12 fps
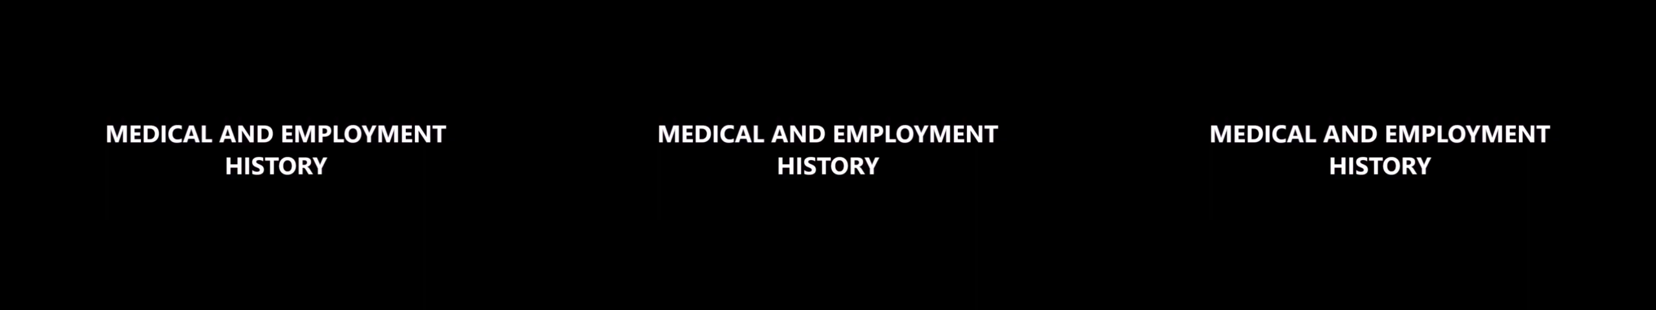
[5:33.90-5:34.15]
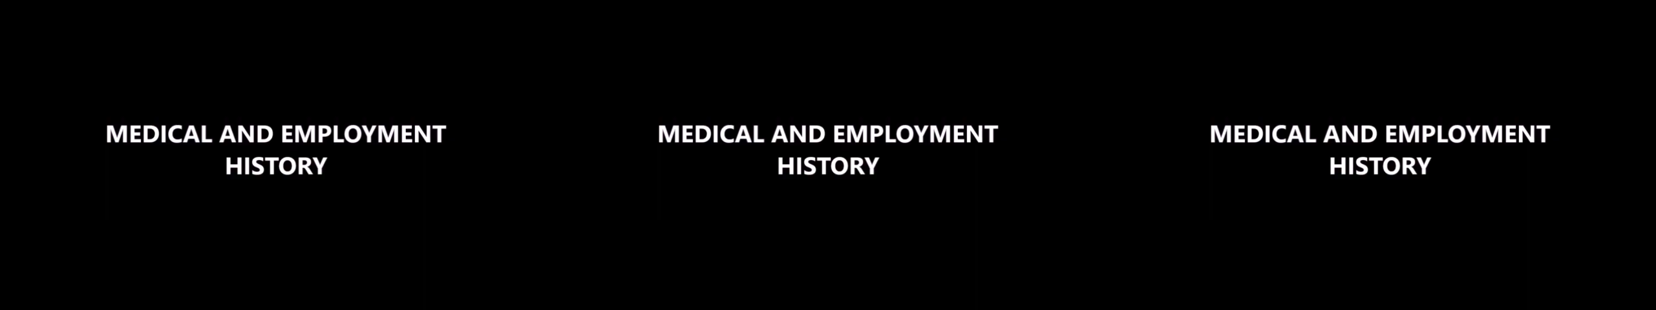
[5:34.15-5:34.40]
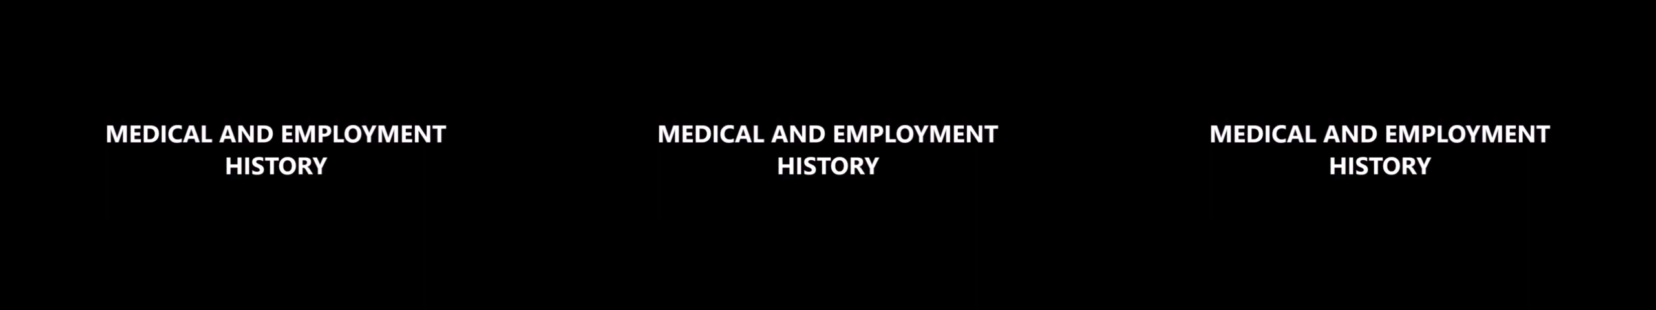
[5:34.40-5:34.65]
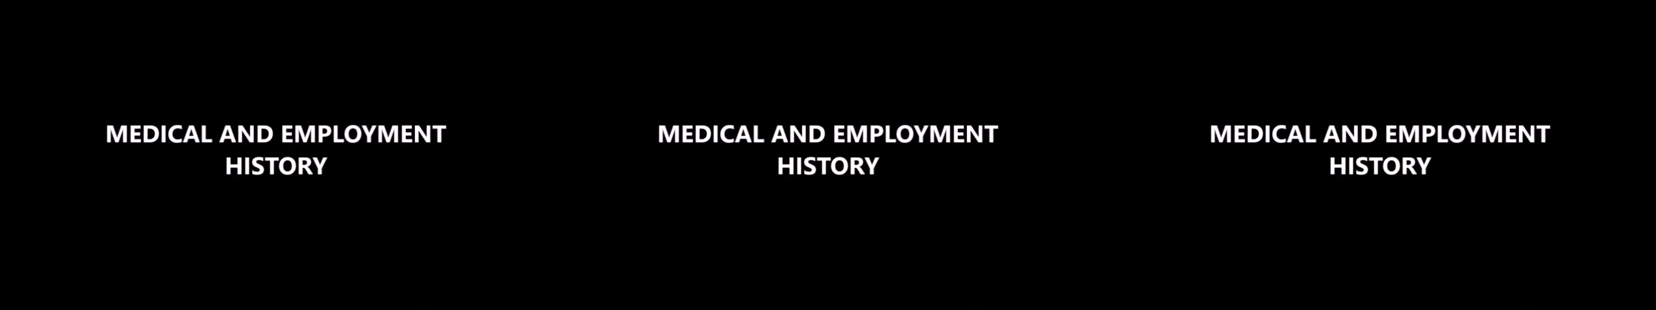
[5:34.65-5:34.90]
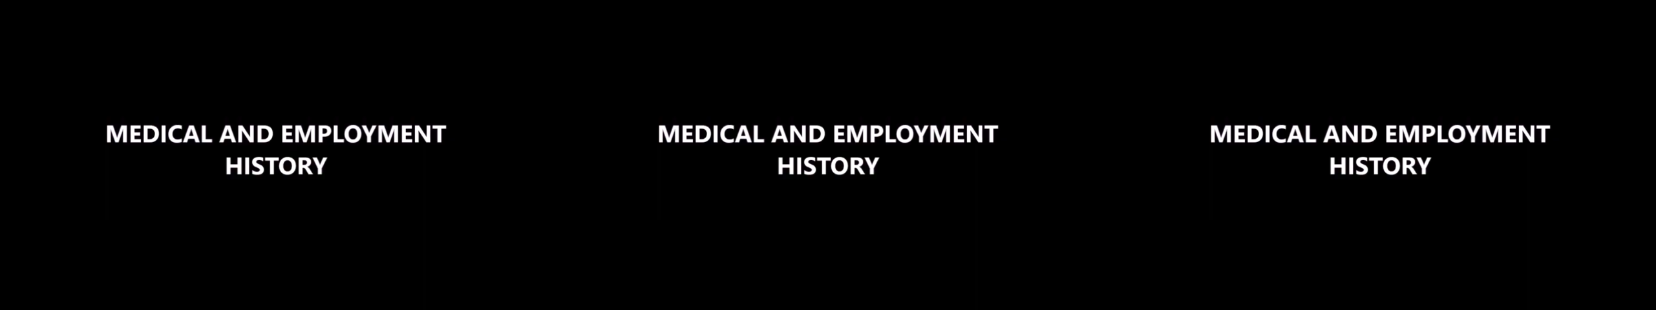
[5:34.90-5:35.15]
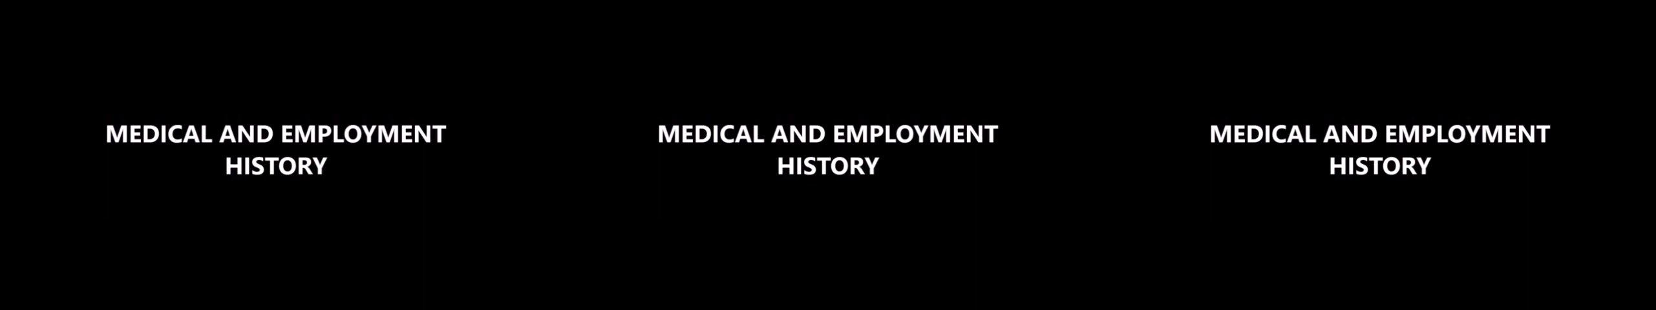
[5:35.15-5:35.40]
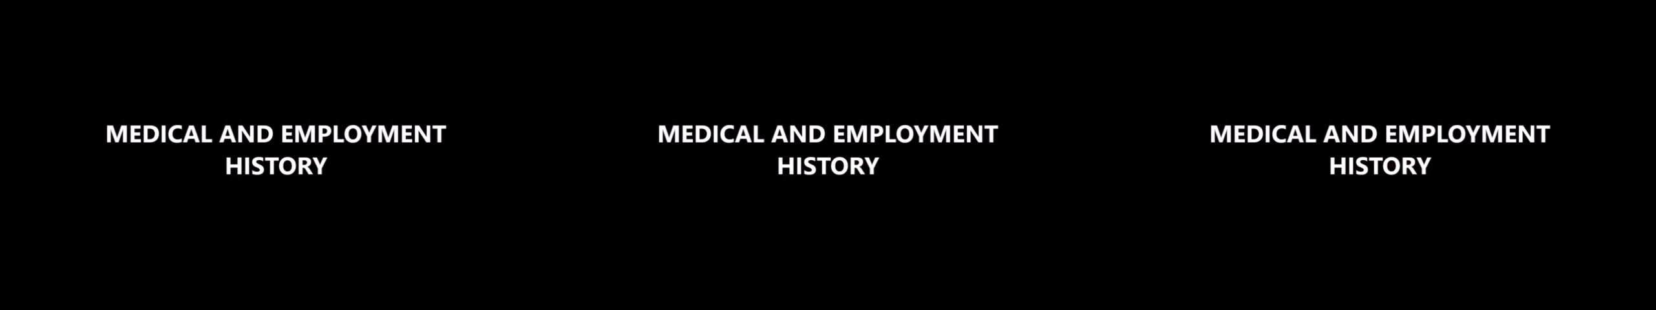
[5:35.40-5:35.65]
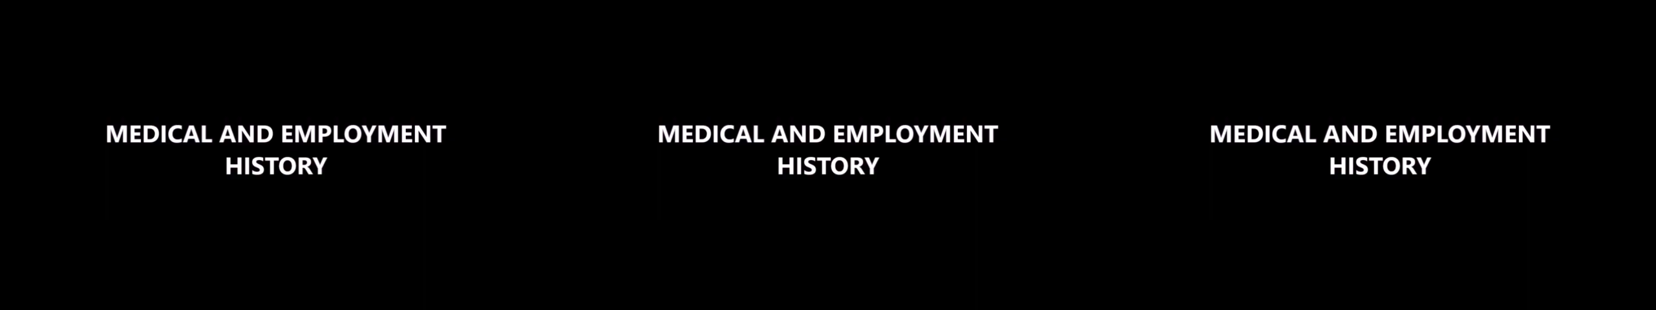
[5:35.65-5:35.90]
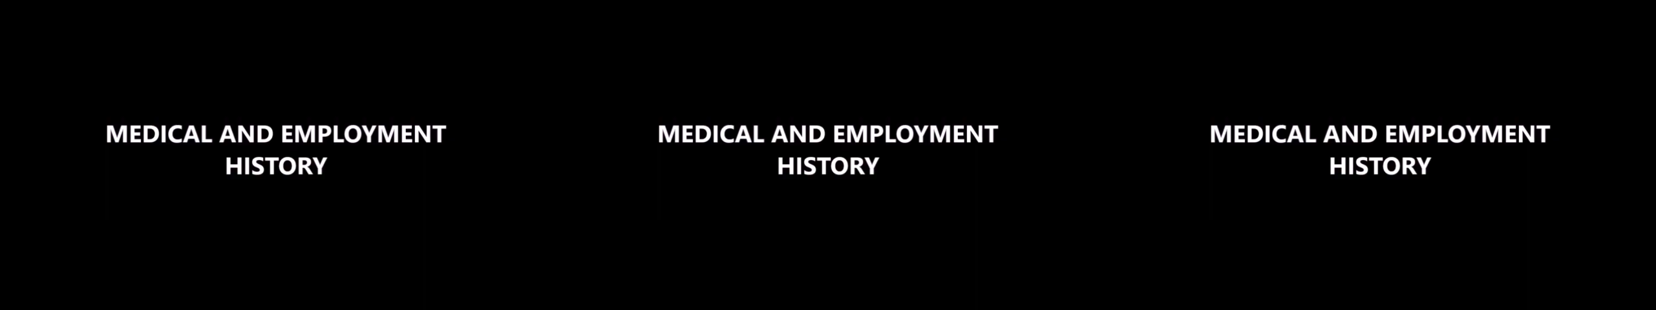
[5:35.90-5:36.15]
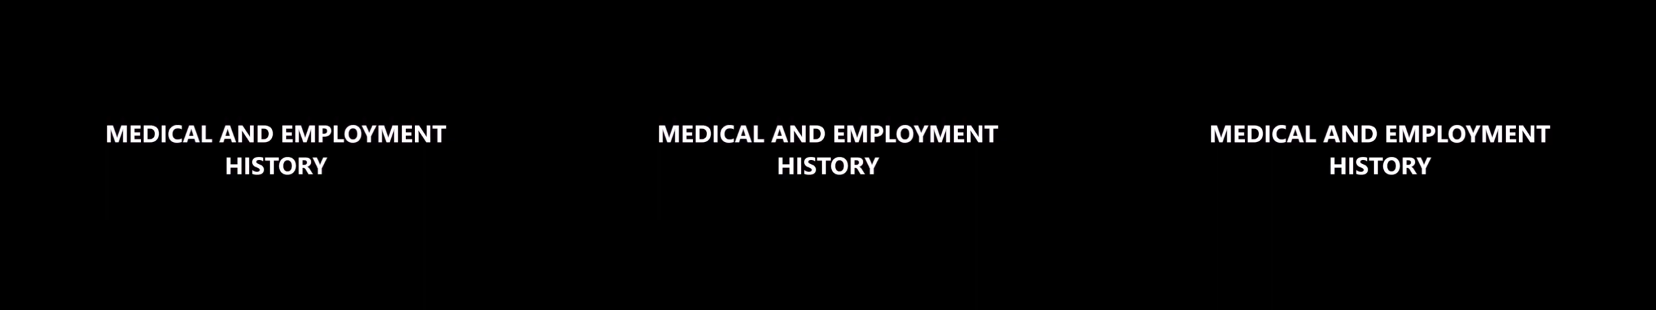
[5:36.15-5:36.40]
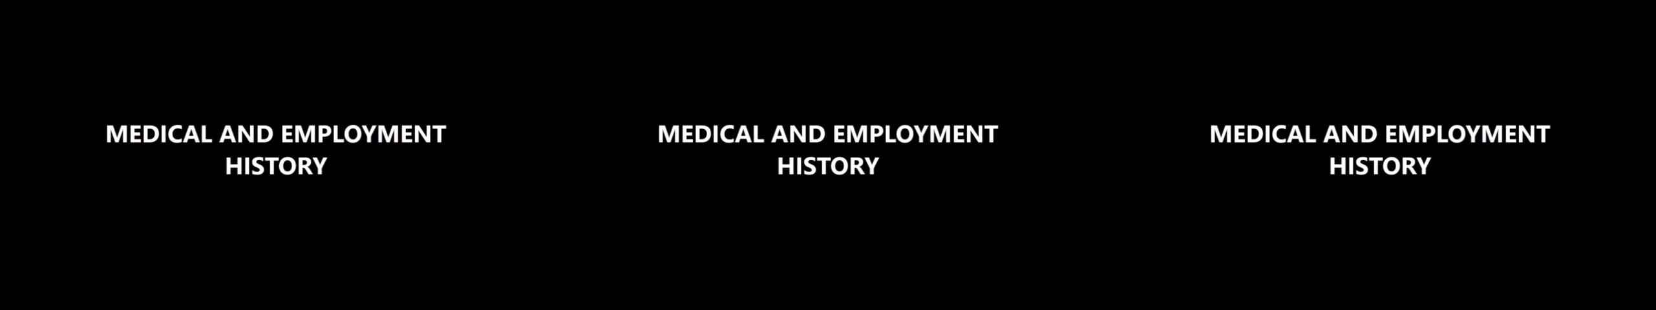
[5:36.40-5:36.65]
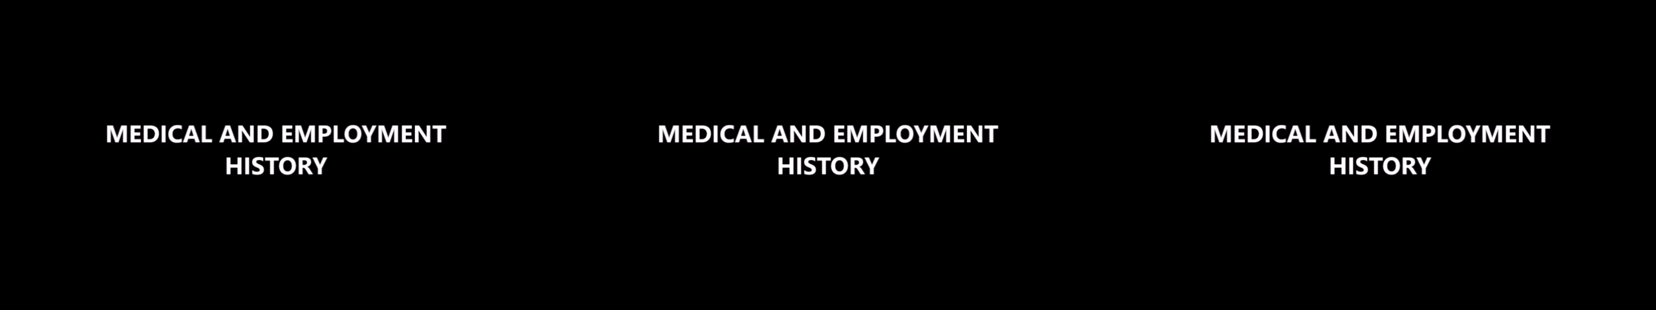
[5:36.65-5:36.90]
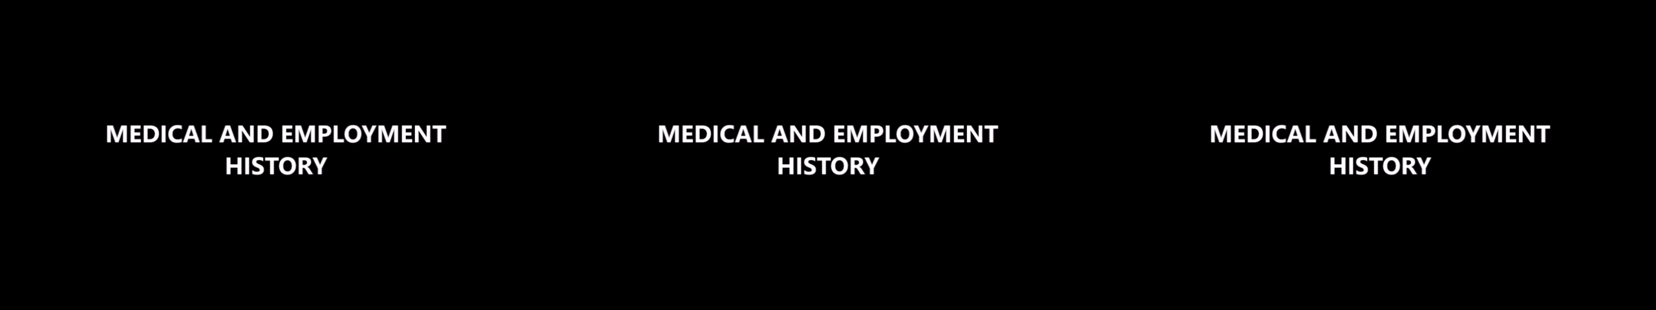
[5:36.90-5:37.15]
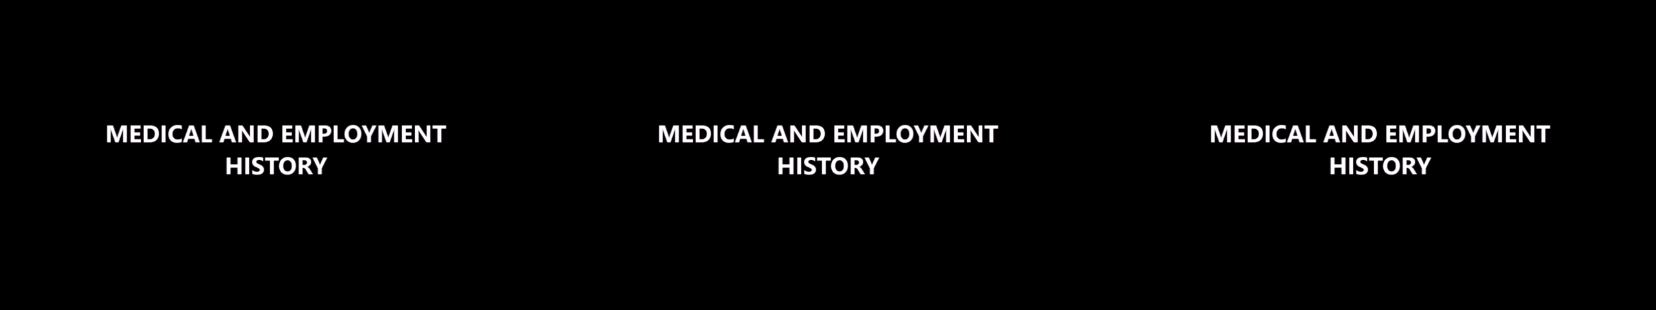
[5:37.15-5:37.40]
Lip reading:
(no speaker visible)